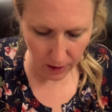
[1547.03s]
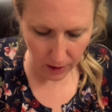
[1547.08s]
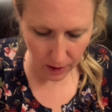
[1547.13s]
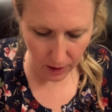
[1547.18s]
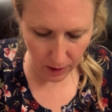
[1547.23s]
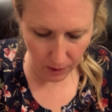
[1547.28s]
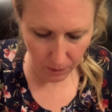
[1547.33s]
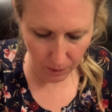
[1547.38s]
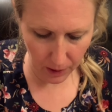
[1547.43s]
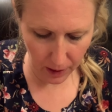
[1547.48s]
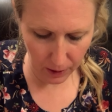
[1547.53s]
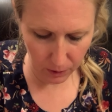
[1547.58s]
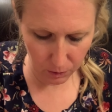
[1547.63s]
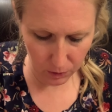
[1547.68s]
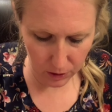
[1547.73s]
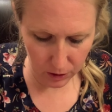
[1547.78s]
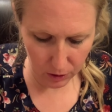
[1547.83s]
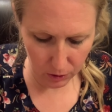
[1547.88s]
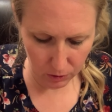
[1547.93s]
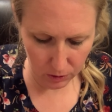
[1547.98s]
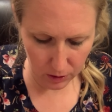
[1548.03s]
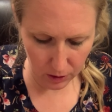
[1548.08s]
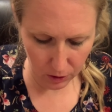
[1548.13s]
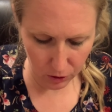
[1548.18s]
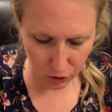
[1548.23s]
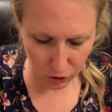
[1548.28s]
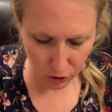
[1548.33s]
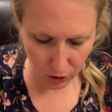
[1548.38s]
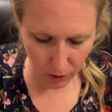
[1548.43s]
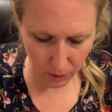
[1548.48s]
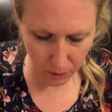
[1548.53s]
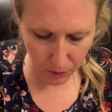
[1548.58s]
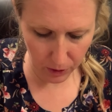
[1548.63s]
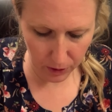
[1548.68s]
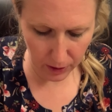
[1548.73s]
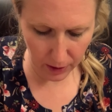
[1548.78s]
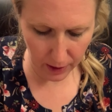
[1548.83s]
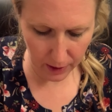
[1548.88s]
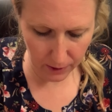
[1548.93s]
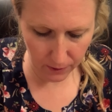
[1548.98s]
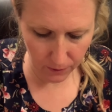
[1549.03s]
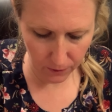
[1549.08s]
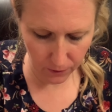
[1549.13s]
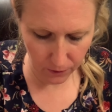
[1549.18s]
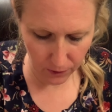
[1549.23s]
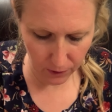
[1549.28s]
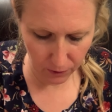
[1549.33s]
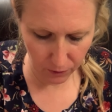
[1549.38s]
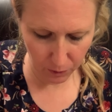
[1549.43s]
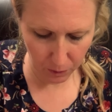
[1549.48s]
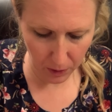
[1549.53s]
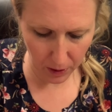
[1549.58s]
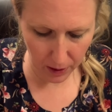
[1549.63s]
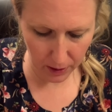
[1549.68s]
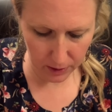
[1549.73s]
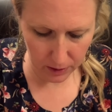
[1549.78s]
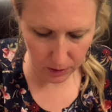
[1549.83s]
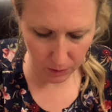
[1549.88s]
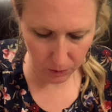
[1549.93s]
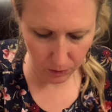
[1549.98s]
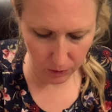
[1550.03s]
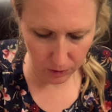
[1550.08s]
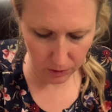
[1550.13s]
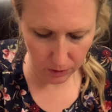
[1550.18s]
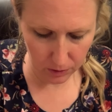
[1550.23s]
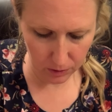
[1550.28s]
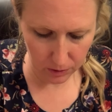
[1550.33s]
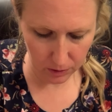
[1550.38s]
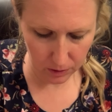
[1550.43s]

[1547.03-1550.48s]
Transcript: I would use a sharper knife if possible.